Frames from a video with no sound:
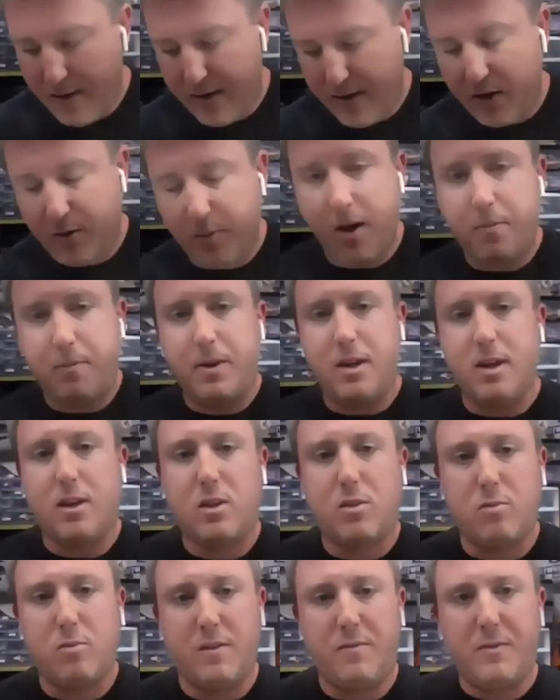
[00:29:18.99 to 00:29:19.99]
This might be a
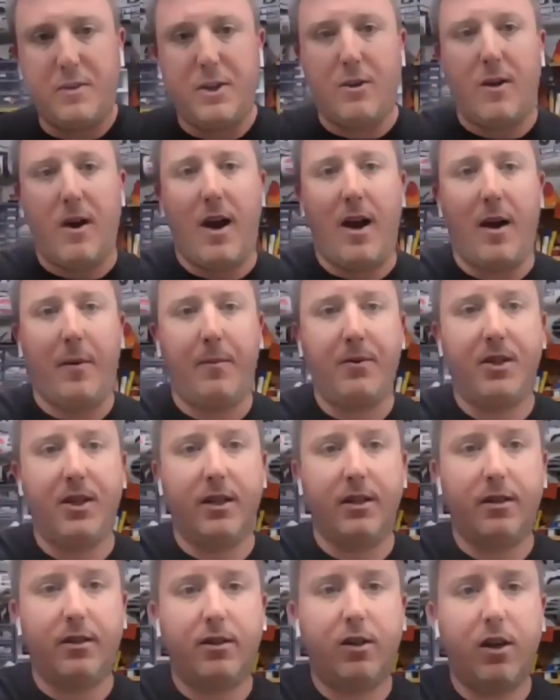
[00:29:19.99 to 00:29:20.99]
thriftier
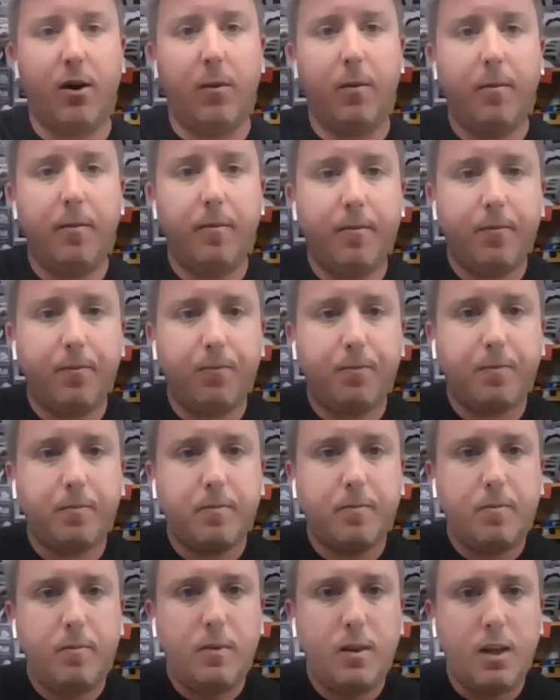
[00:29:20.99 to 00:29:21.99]
option. So
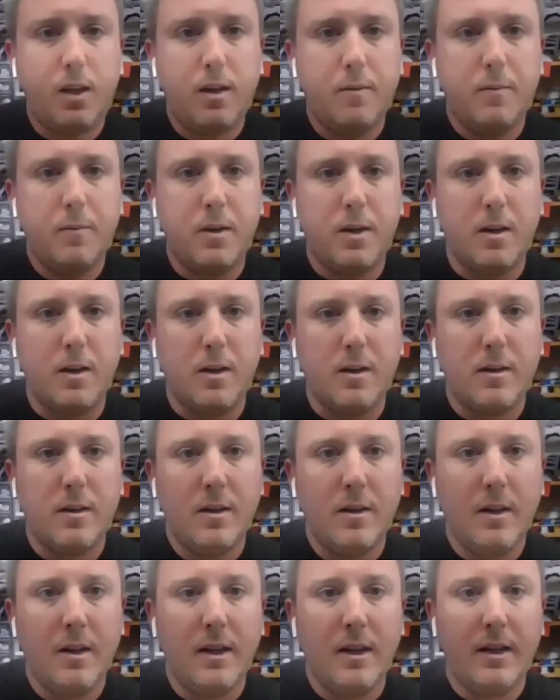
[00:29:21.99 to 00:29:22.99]
I'm gonna
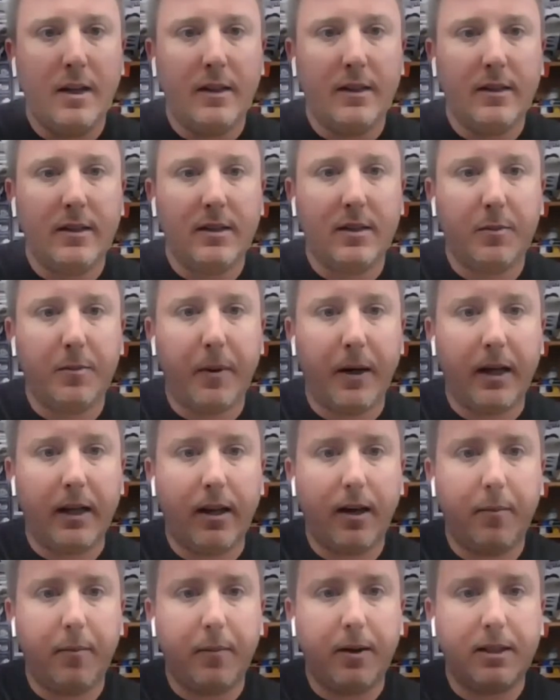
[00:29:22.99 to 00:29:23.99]

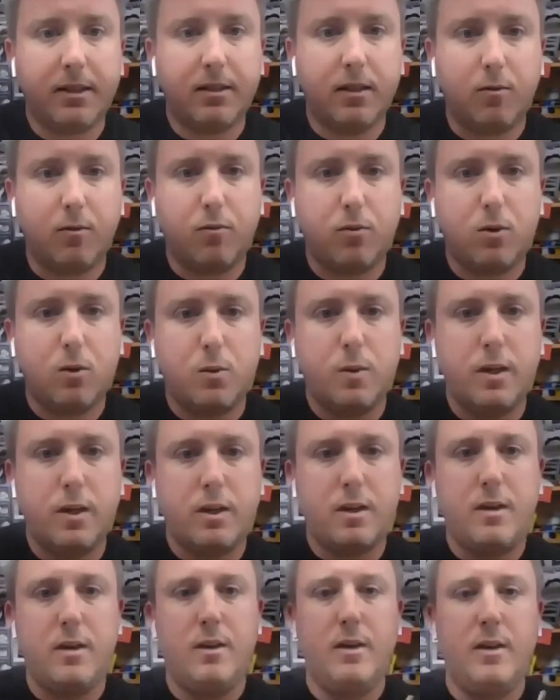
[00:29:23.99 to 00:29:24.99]
spotlight myself real
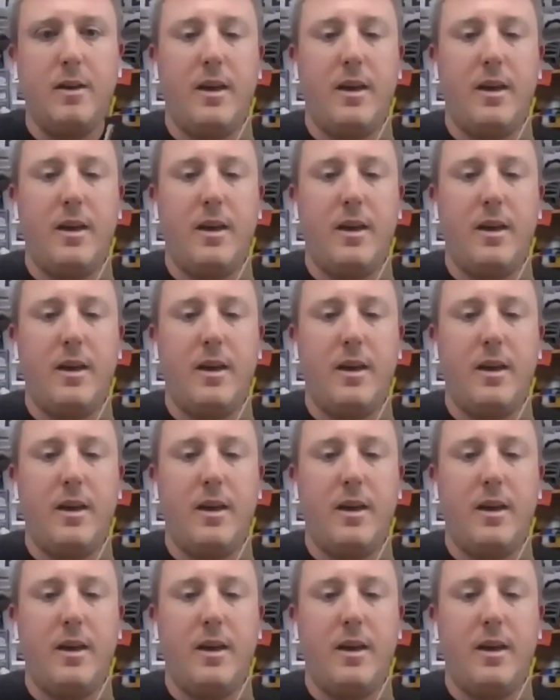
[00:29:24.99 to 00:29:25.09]
quick,